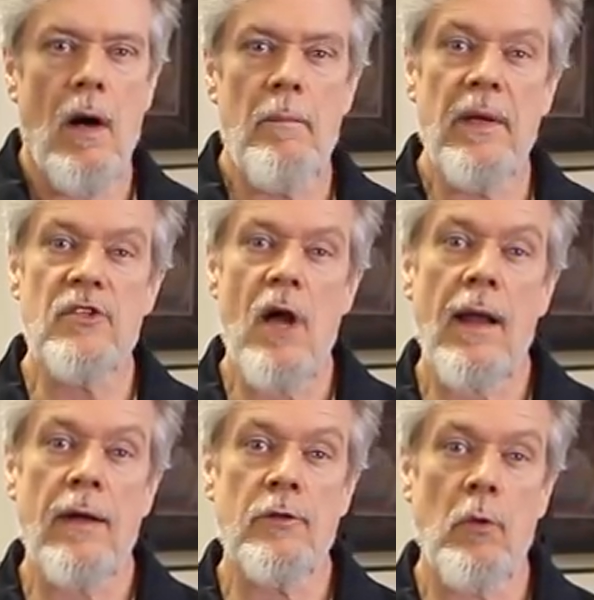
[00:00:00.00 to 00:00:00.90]
A big shout
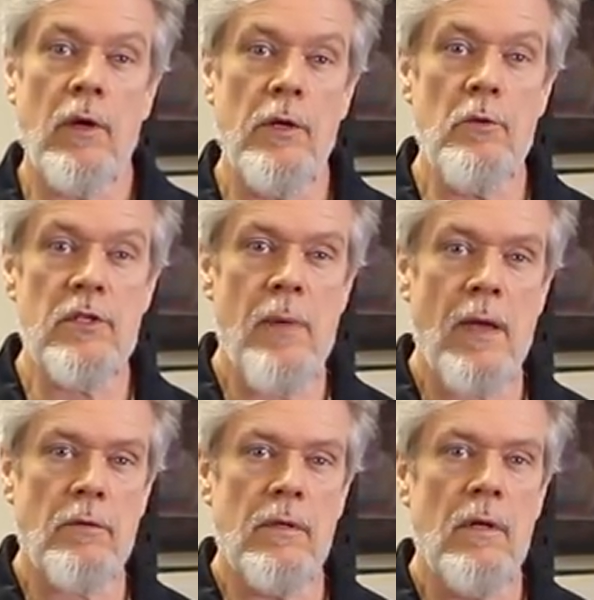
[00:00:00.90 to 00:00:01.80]
out to our newest
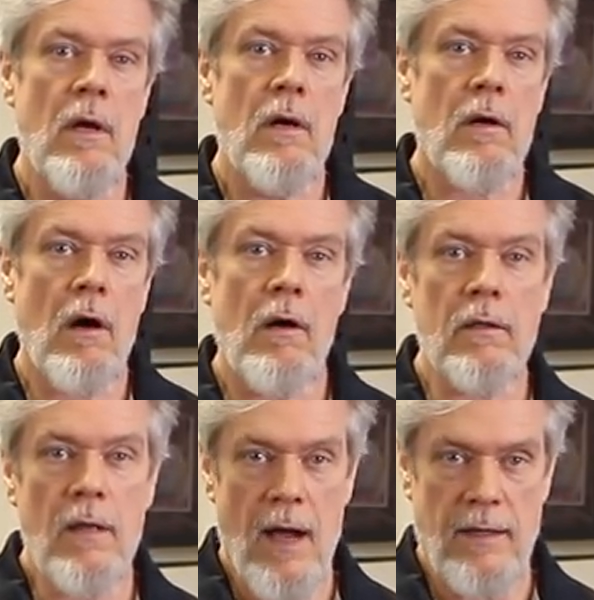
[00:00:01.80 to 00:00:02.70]
patron,
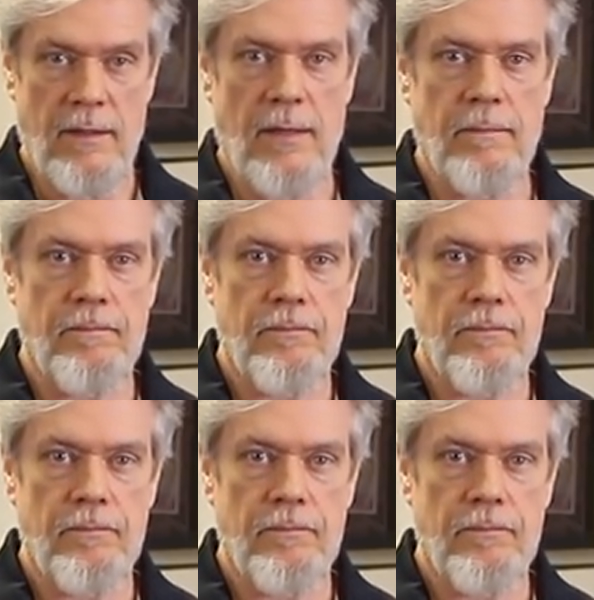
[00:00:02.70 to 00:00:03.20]
Carl Kiten.